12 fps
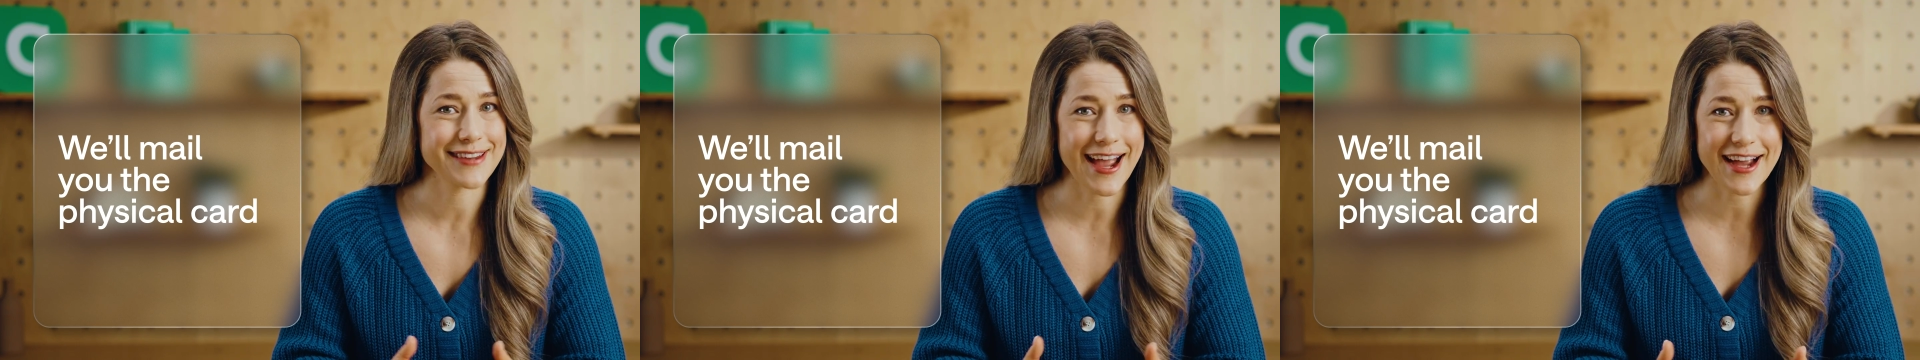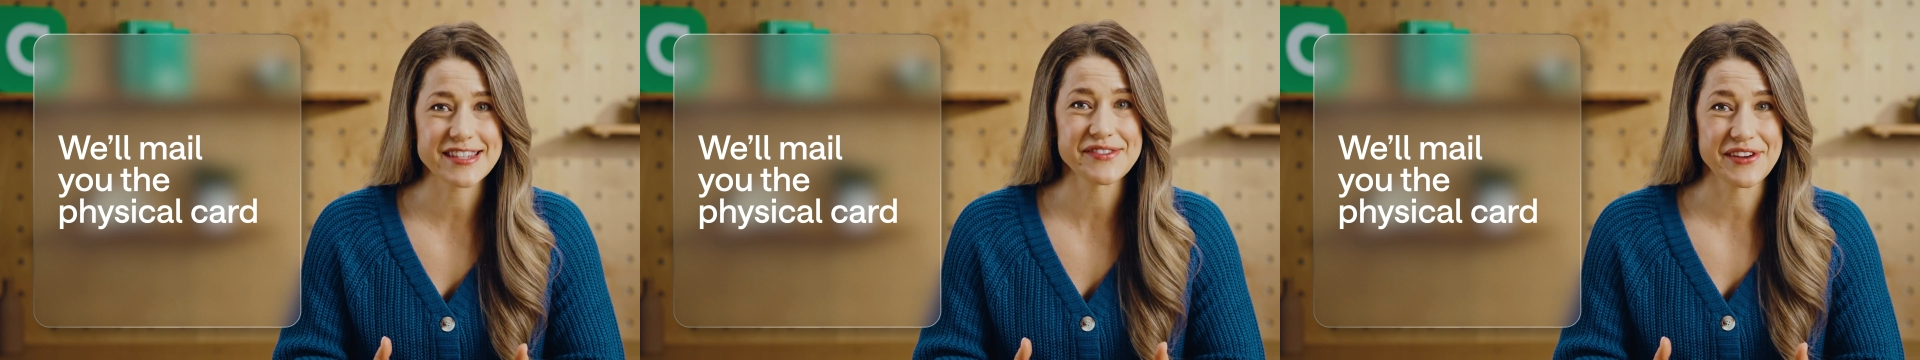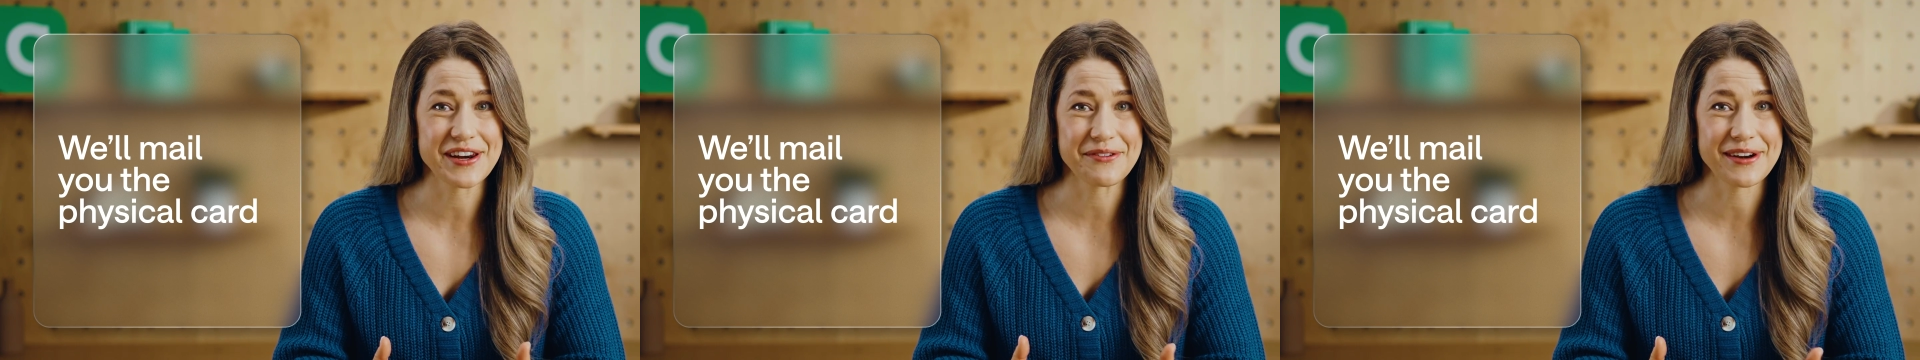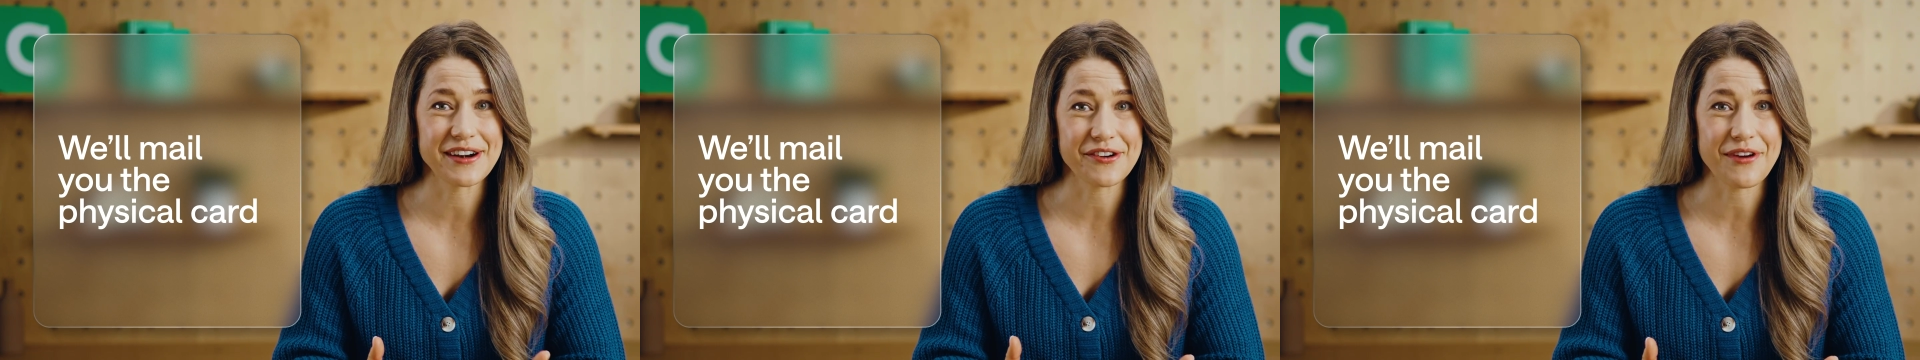activate it
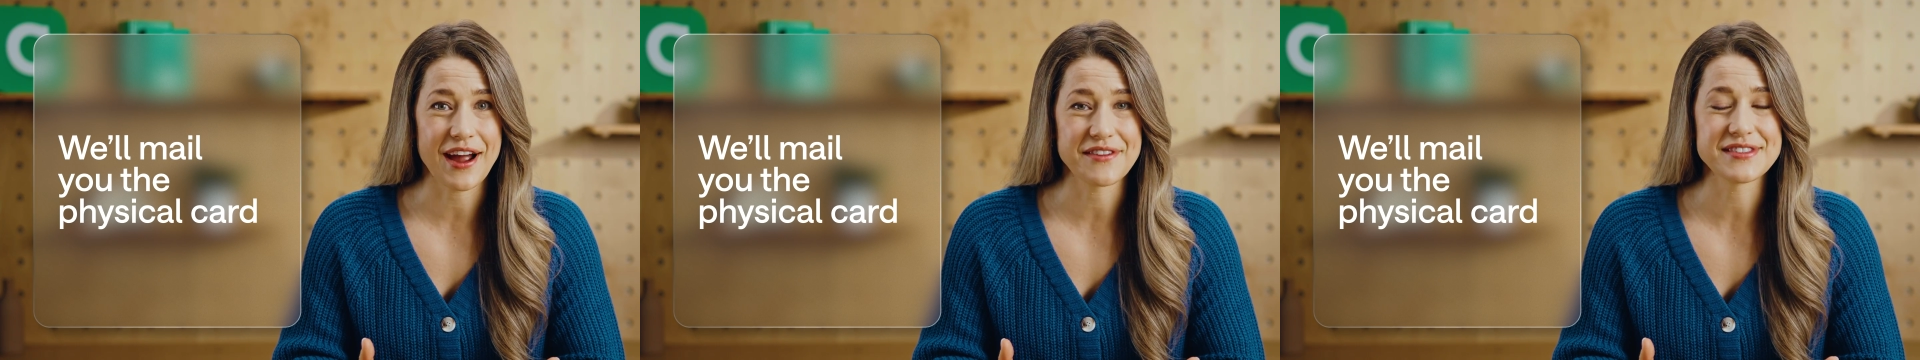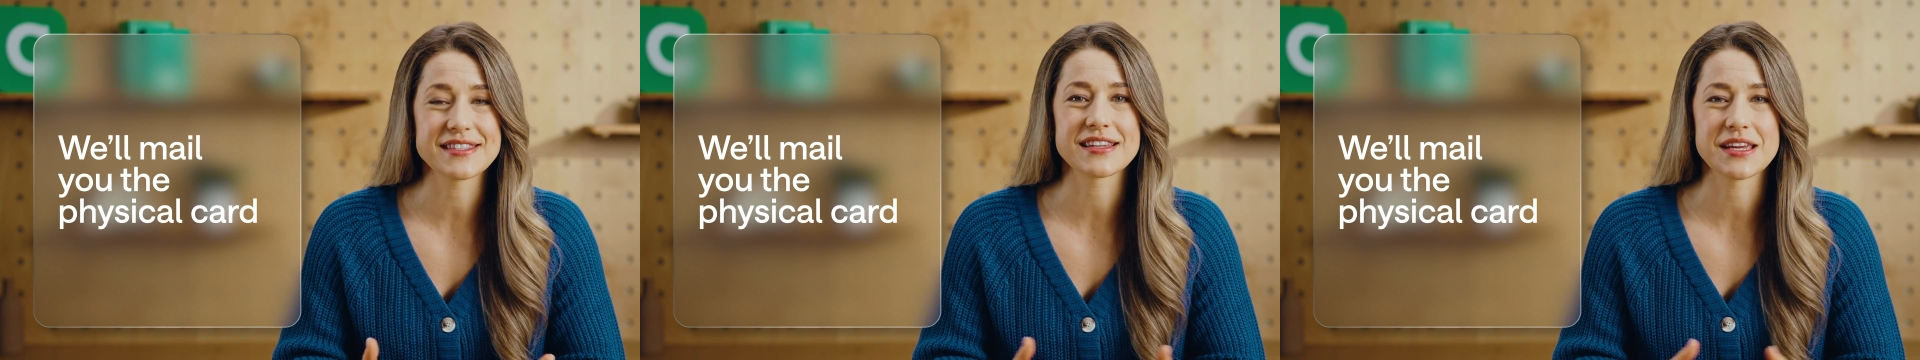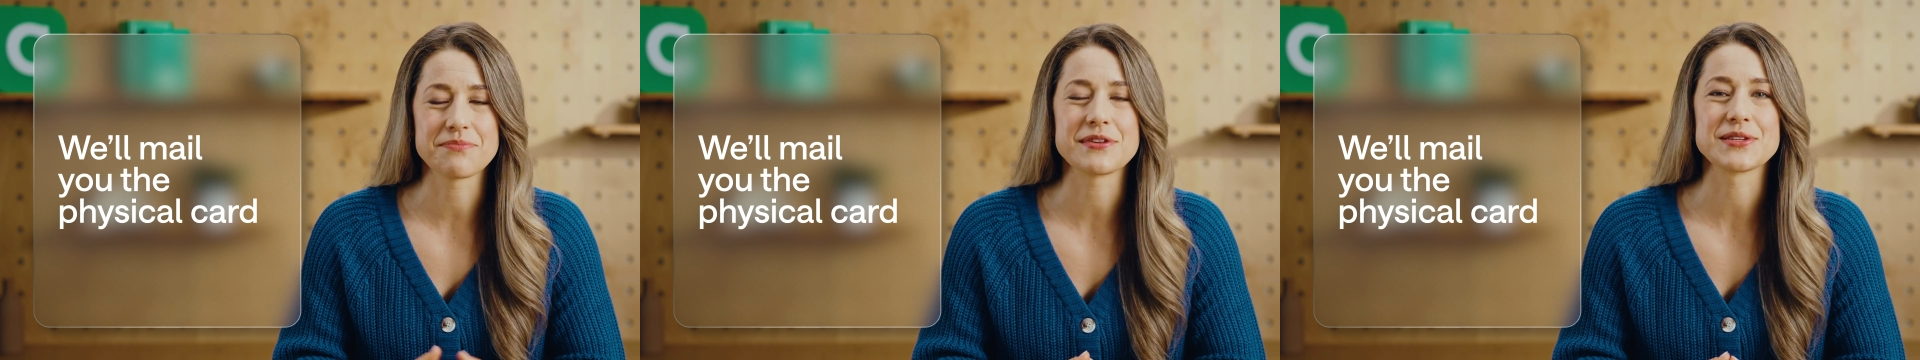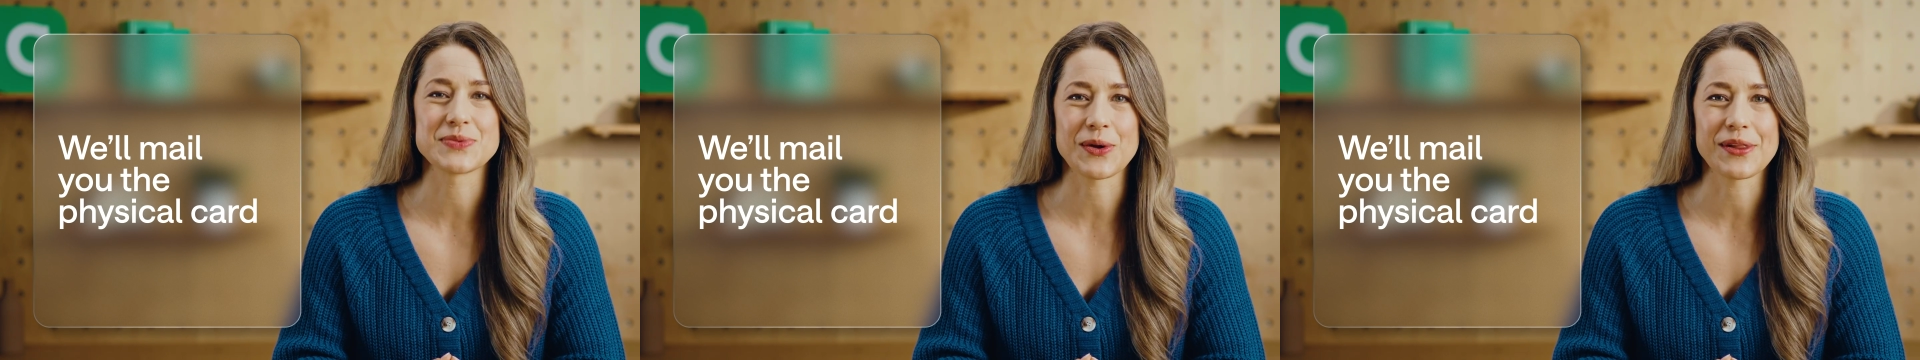when it arrives to keep
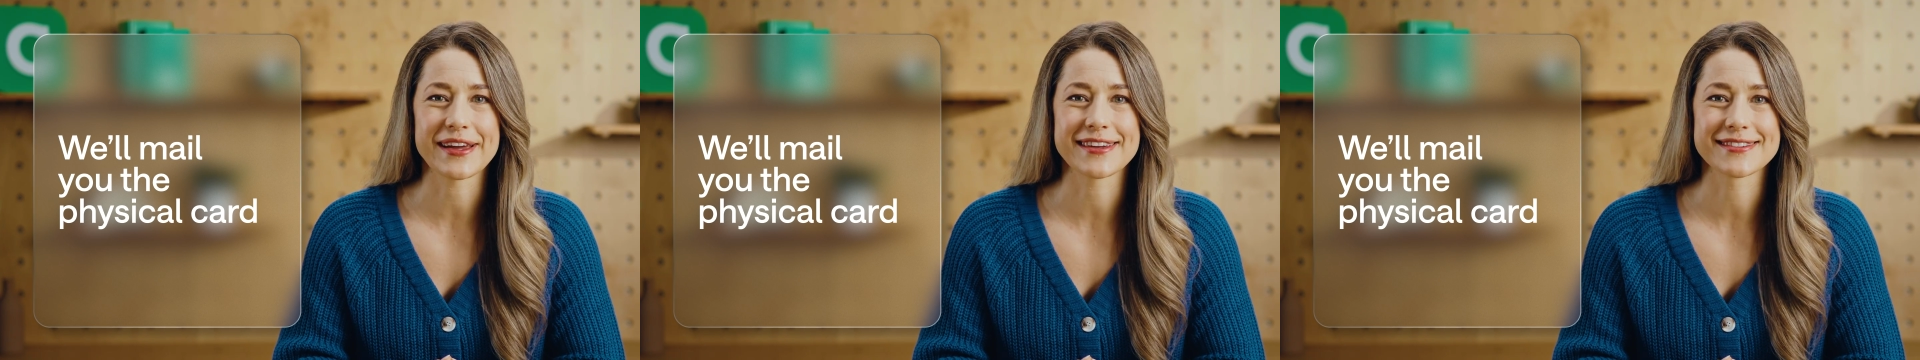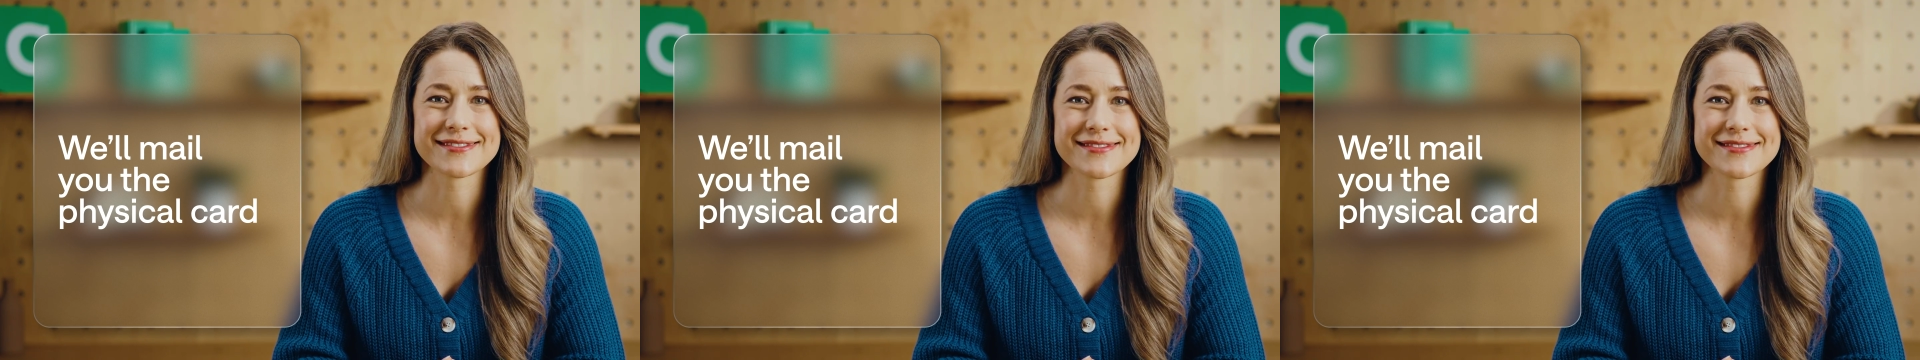things rolling.